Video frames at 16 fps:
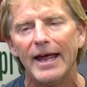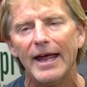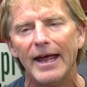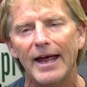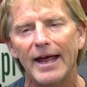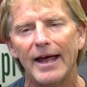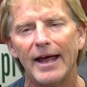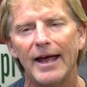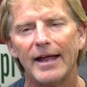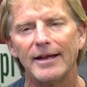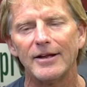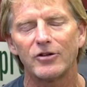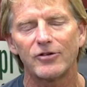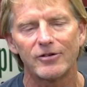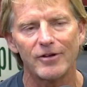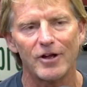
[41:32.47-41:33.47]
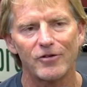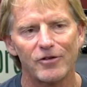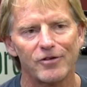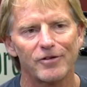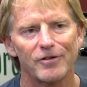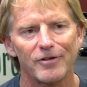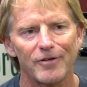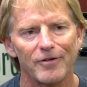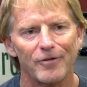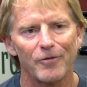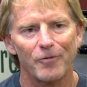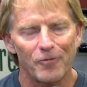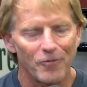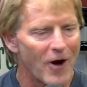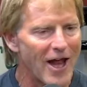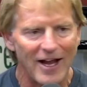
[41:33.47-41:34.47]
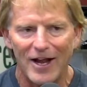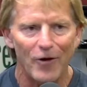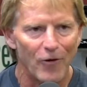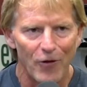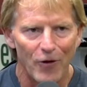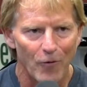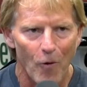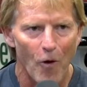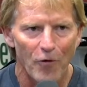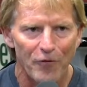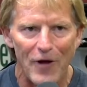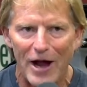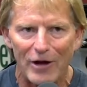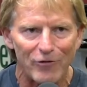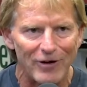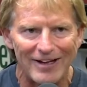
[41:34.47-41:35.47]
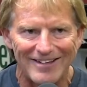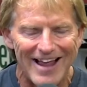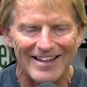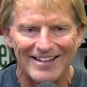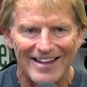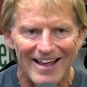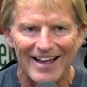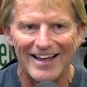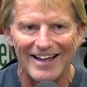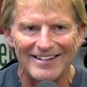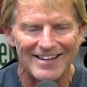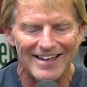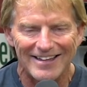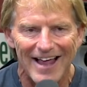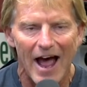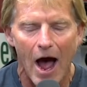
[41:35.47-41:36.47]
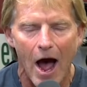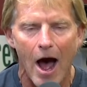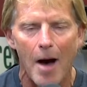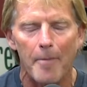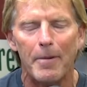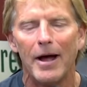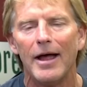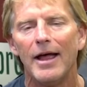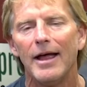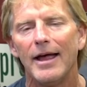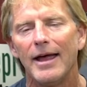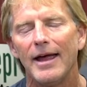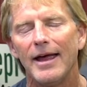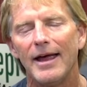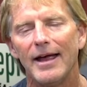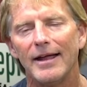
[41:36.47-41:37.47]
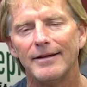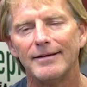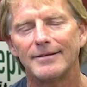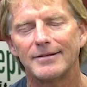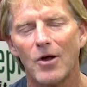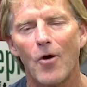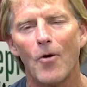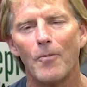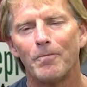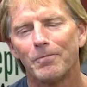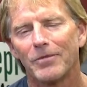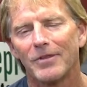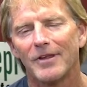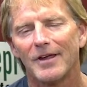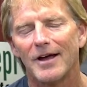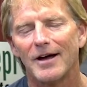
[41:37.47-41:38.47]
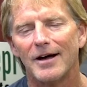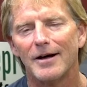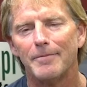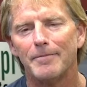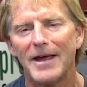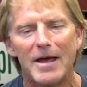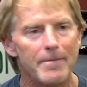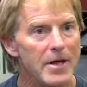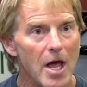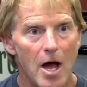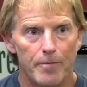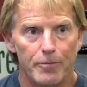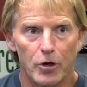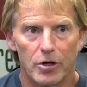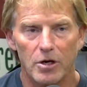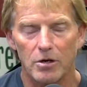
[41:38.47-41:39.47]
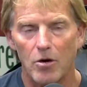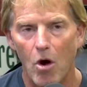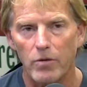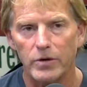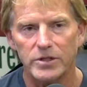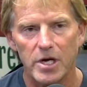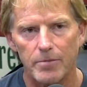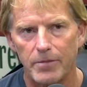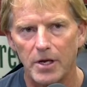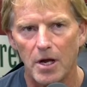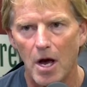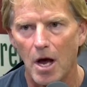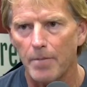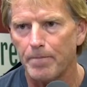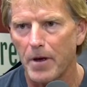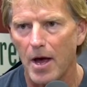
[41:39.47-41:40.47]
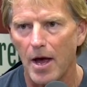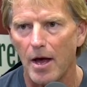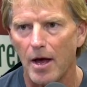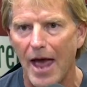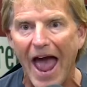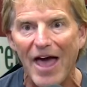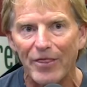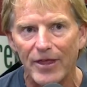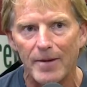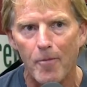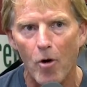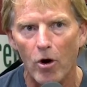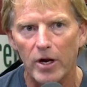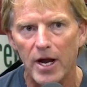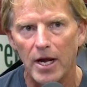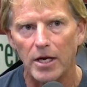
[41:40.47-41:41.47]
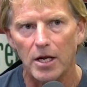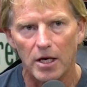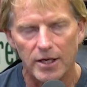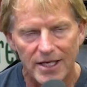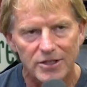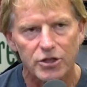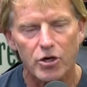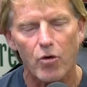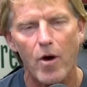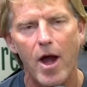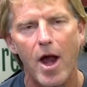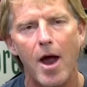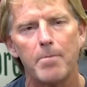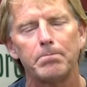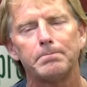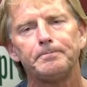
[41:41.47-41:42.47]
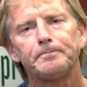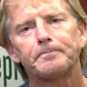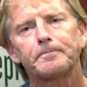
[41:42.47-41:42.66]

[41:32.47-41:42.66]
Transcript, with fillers: And it's, it's right here in the Growth Factory, is at the, is at the hub. And so um, hit me up. You can always hit me up at, at the Mark Haney on Instagram.